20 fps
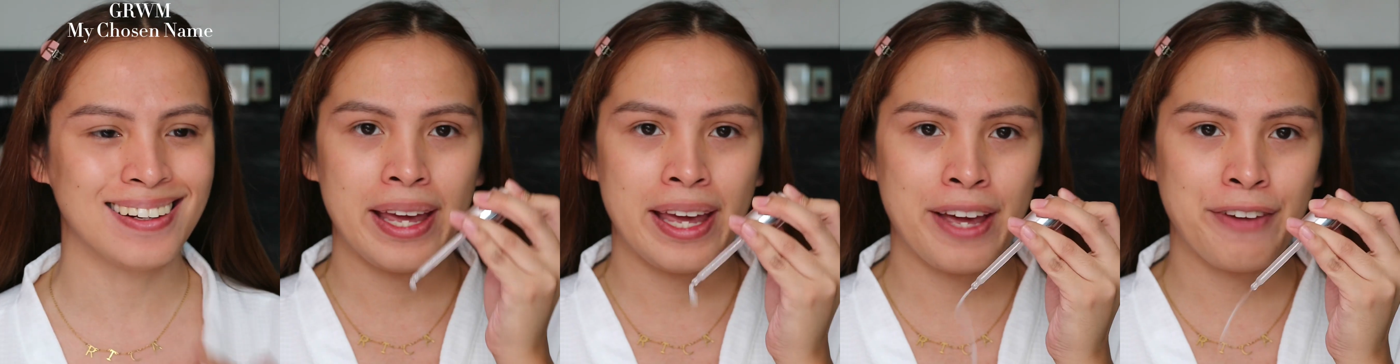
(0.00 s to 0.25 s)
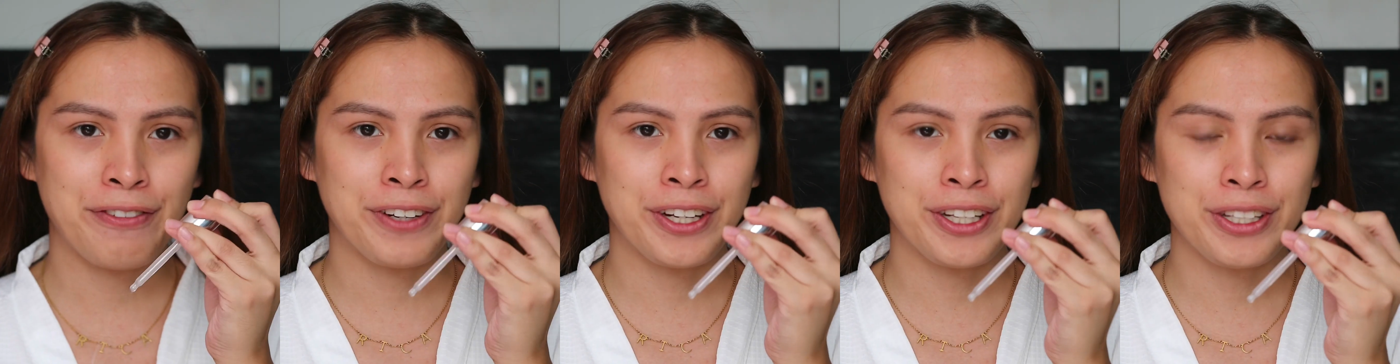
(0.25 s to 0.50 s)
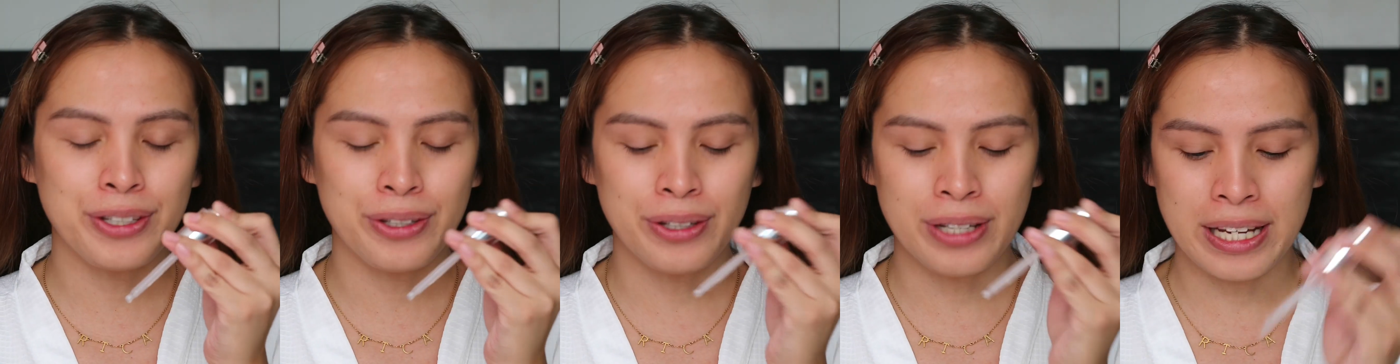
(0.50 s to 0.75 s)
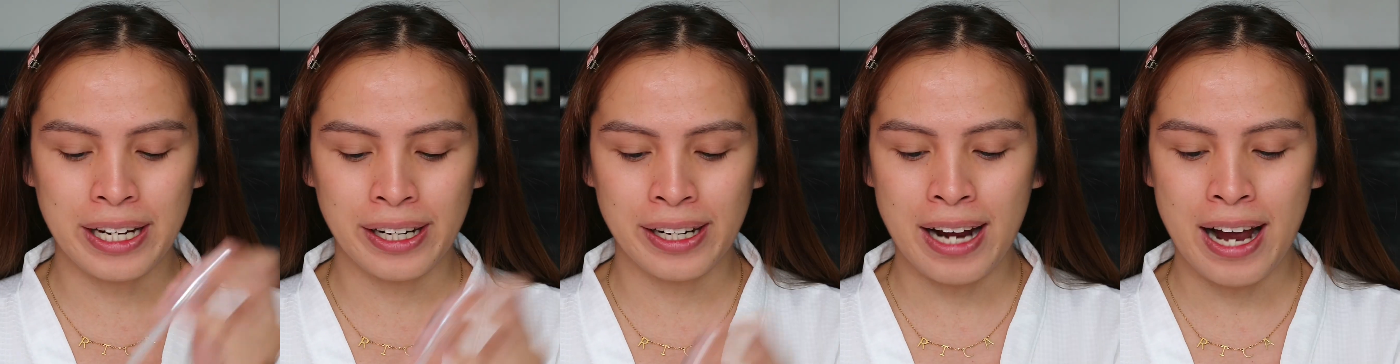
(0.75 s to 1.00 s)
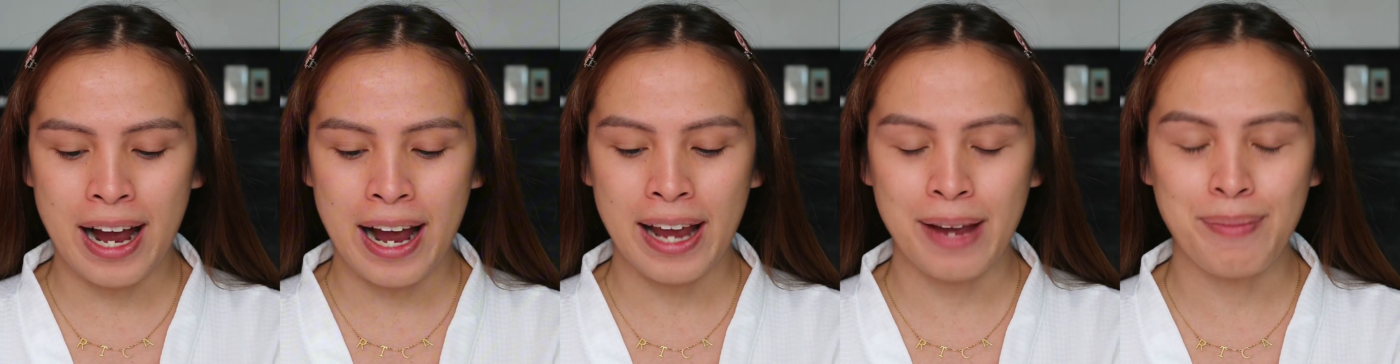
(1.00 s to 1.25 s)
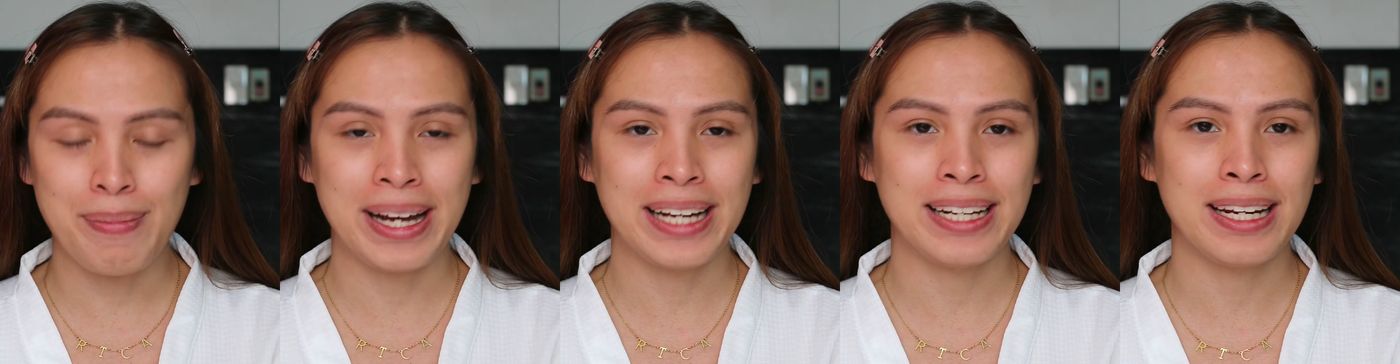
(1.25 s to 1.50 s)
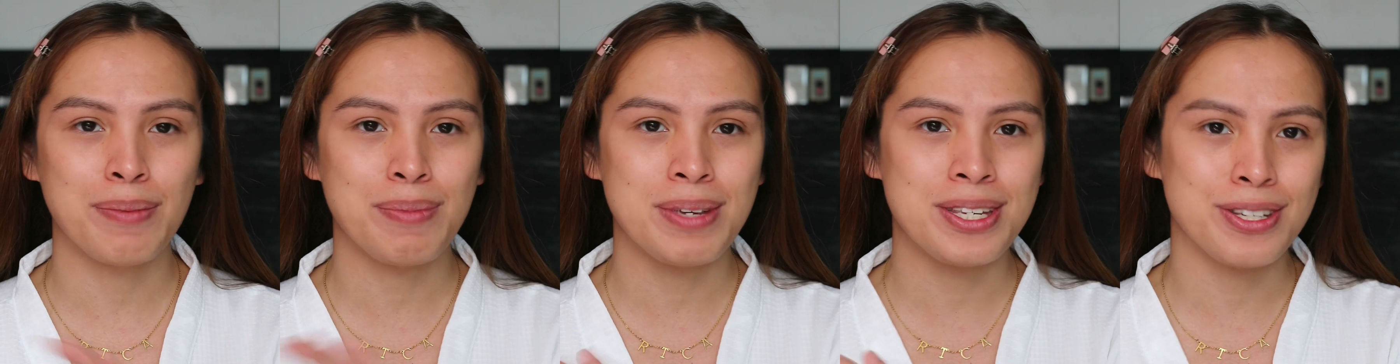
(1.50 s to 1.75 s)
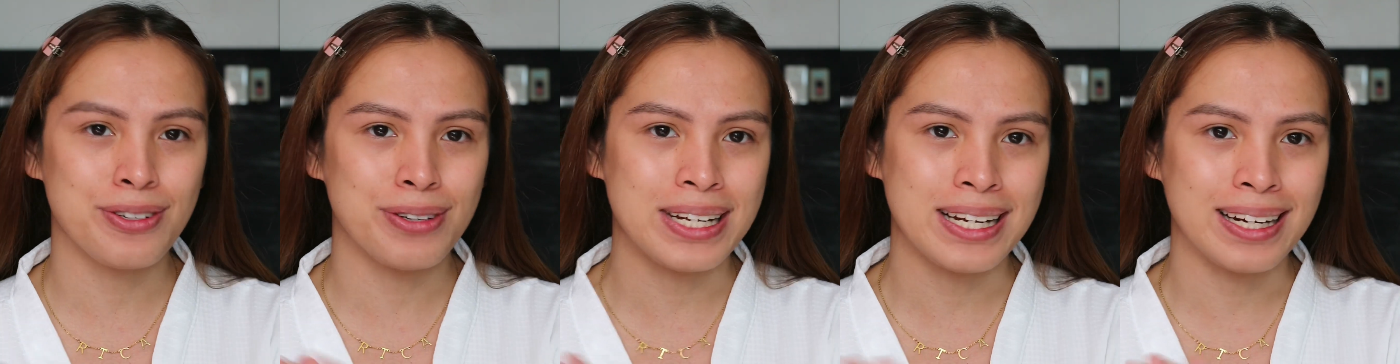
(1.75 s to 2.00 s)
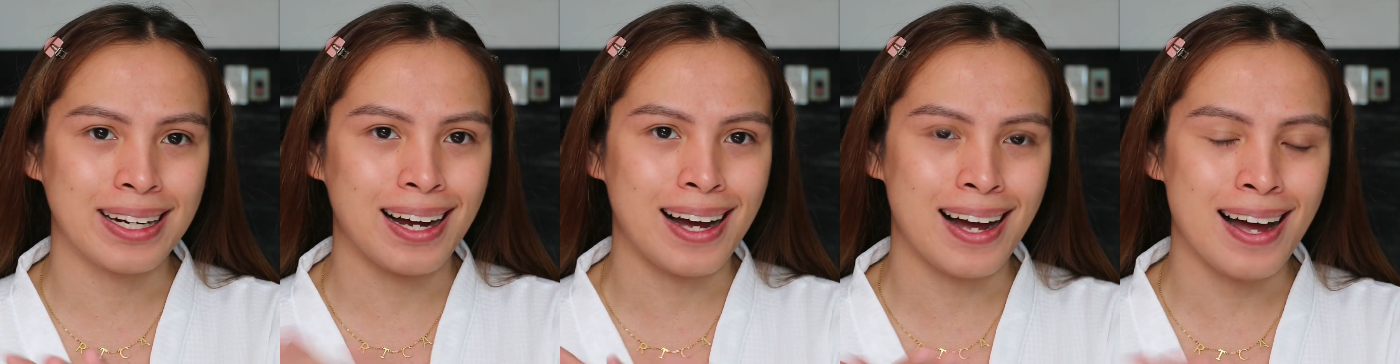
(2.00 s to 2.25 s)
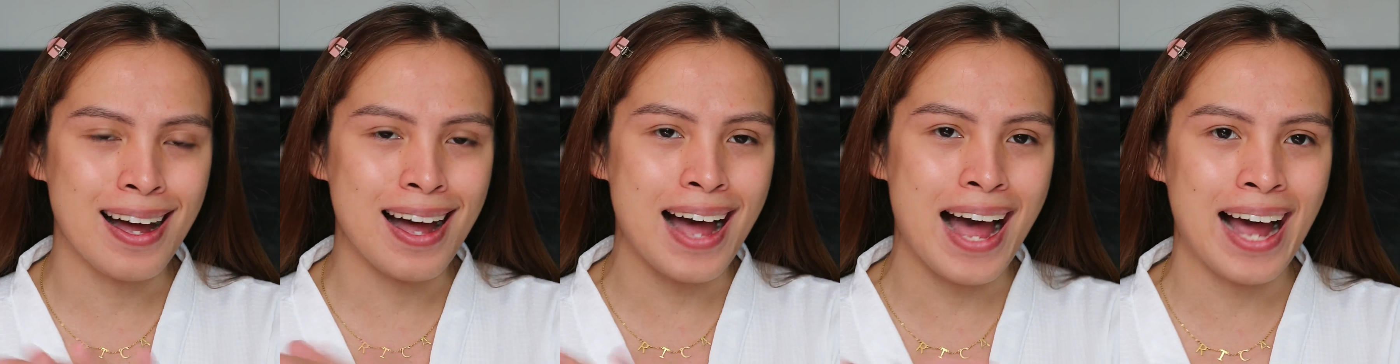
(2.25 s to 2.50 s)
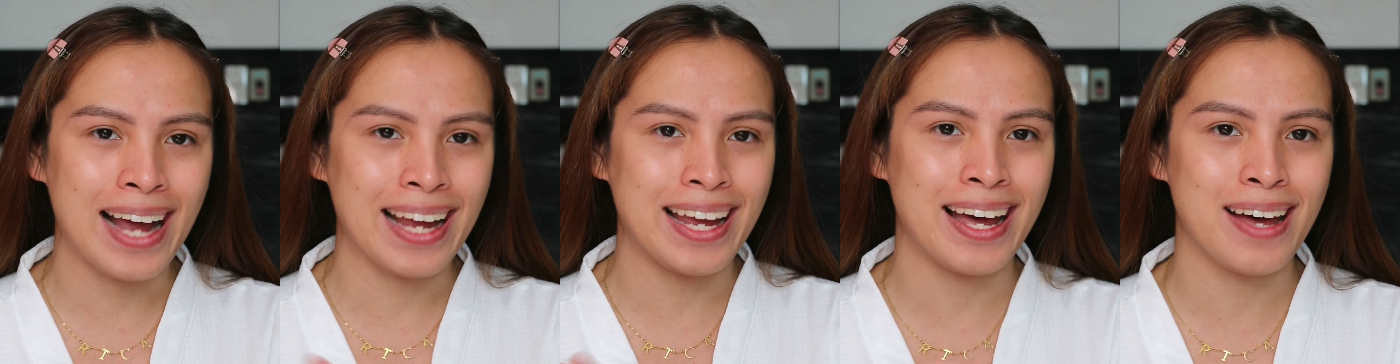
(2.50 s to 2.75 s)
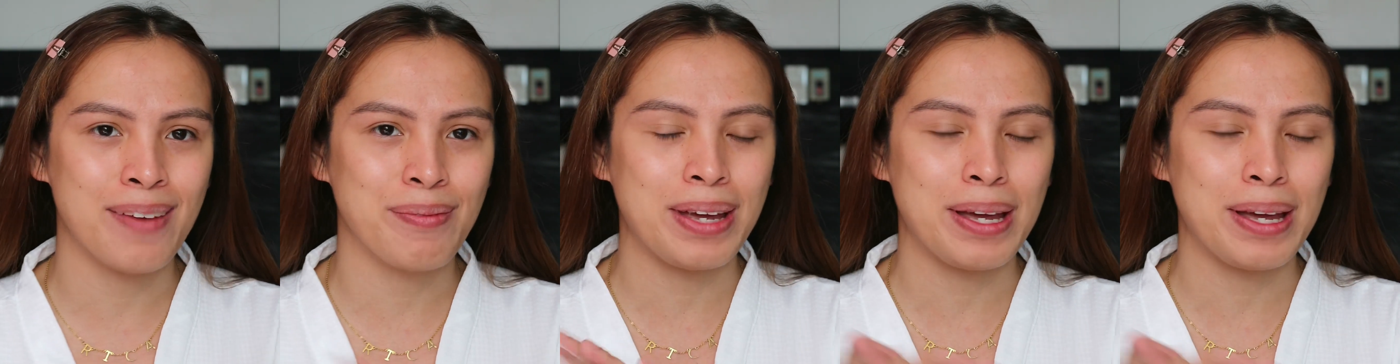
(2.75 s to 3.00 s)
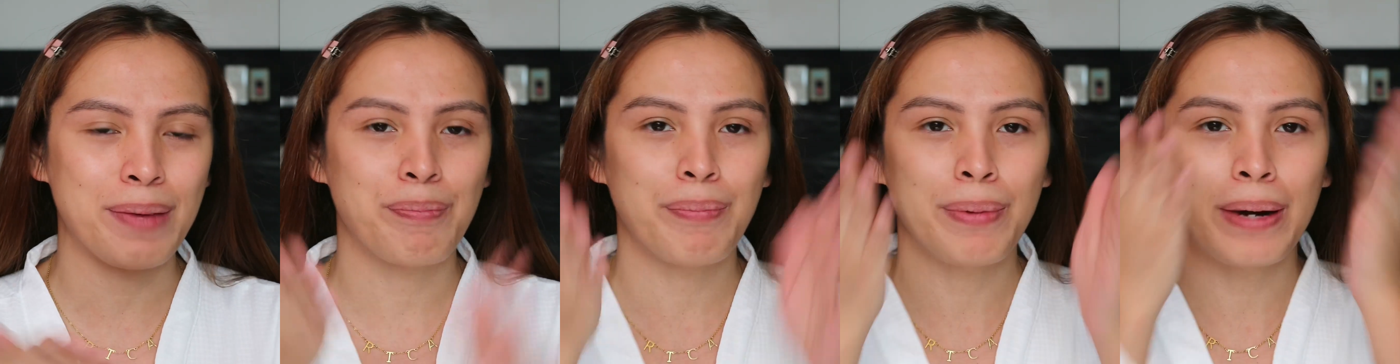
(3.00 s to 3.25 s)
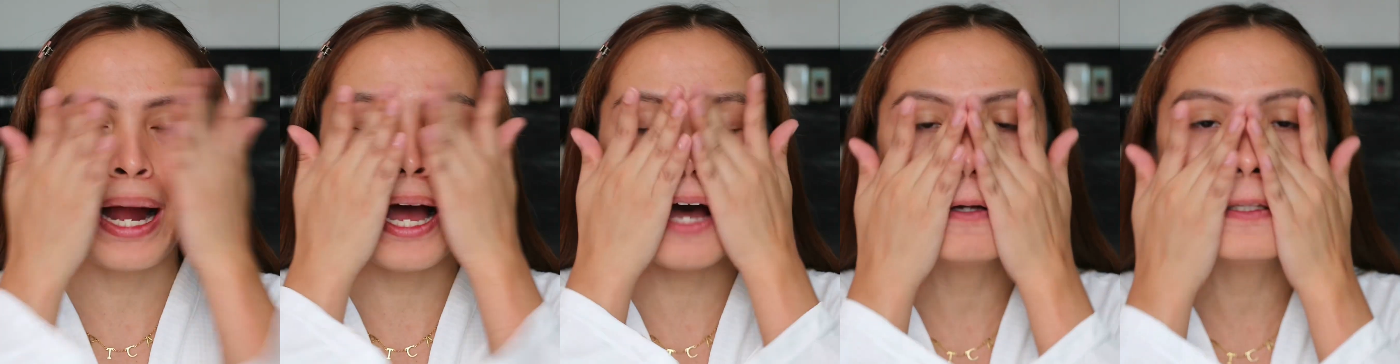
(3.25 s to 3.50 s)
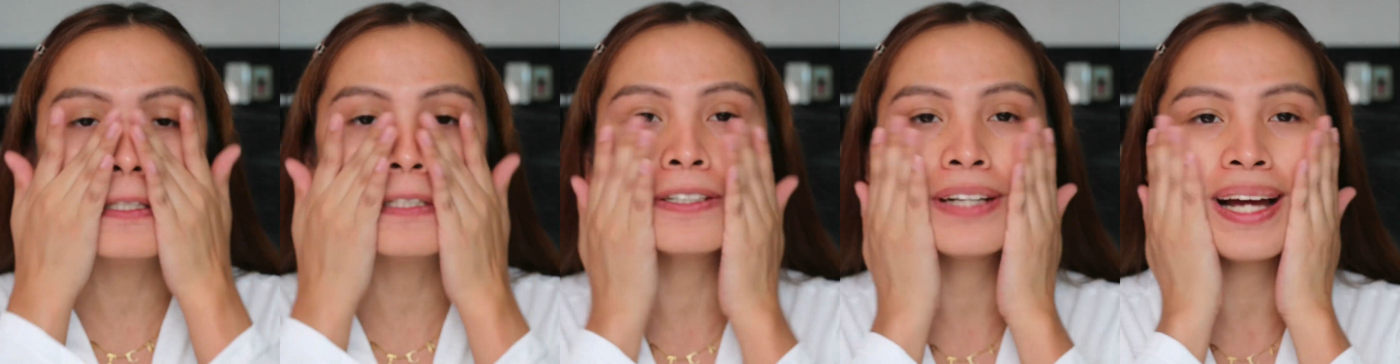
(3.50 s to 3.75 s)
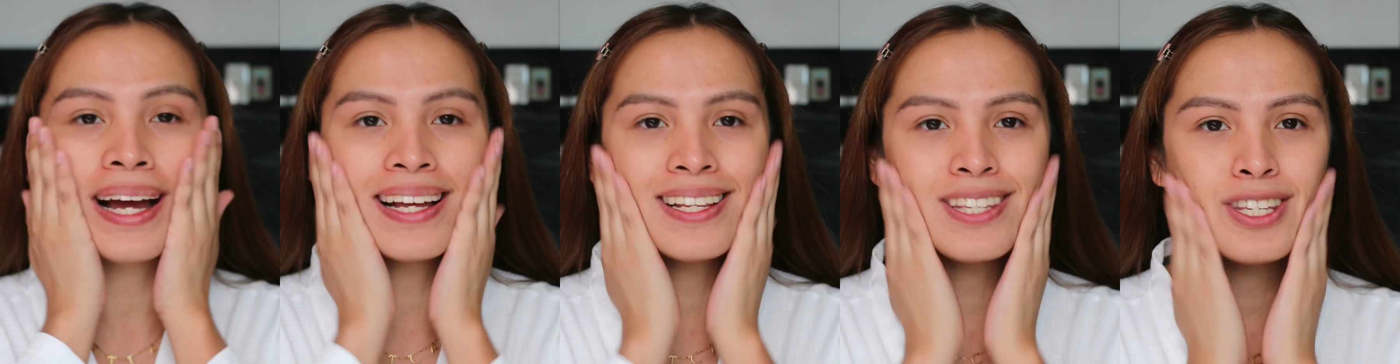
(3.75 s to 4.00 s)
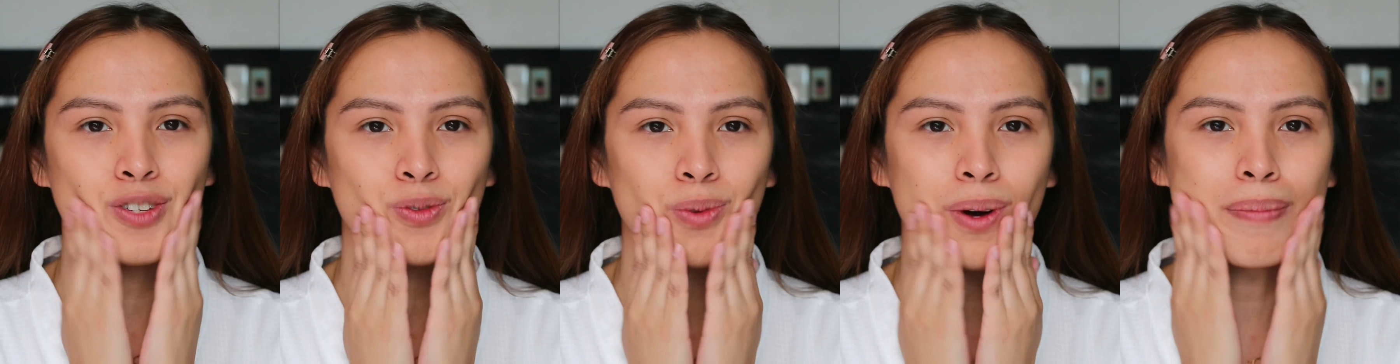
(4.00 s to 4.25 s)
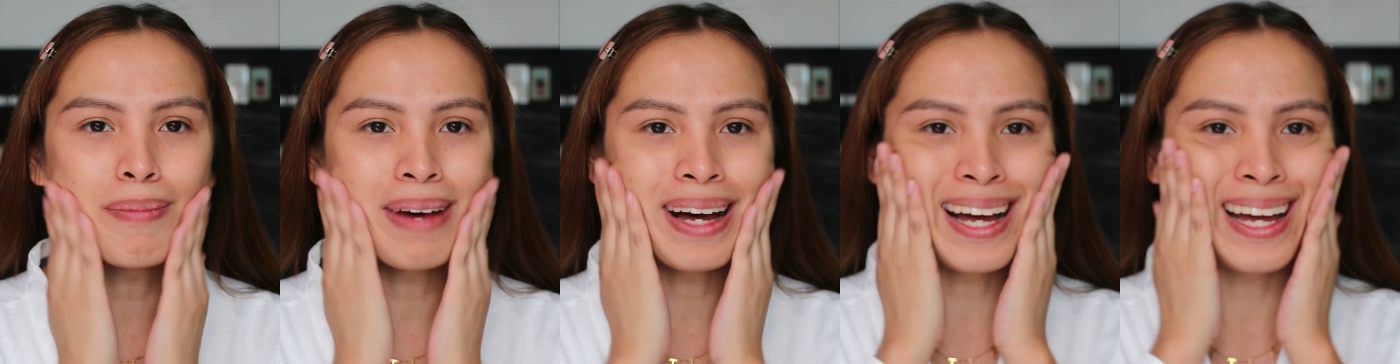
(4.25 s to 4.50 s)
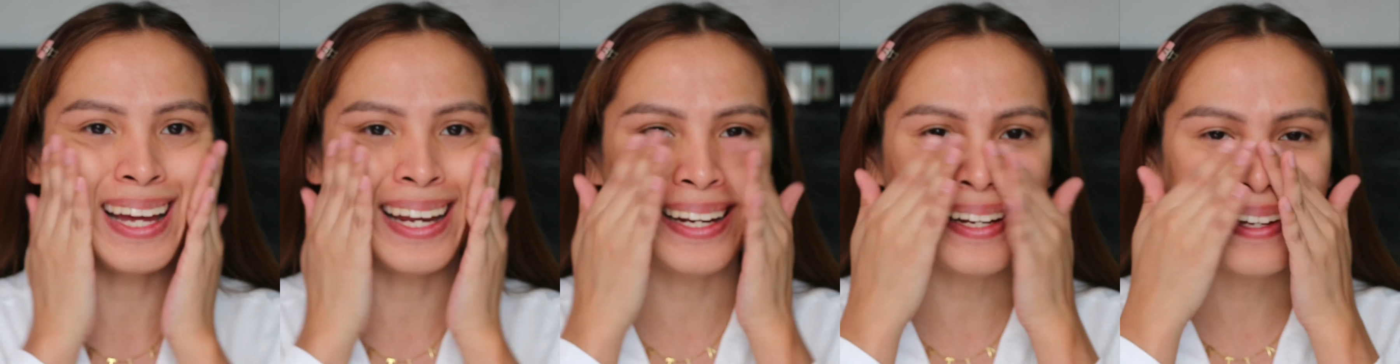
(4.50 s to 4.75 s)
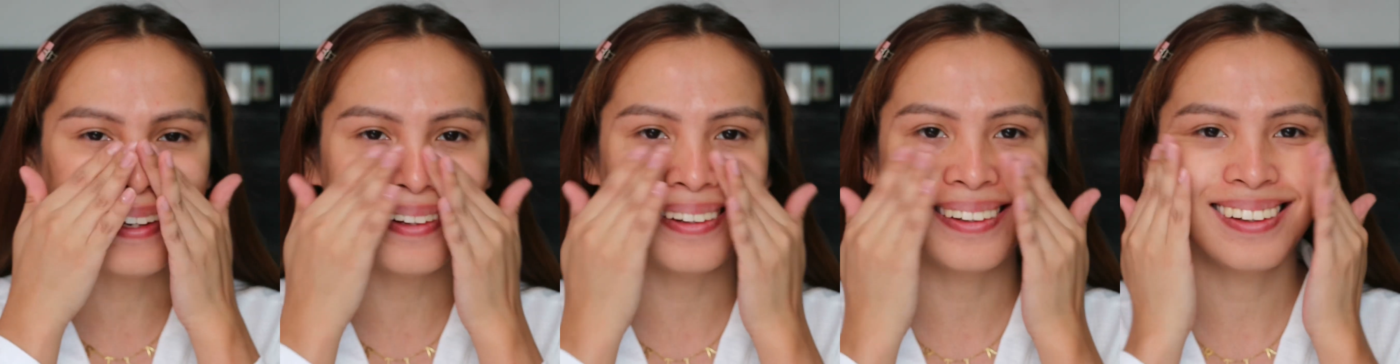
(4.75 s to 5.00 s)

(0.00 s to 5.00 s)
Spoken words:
If you're new here, hi, my name is Rica. I am a proud trans woman.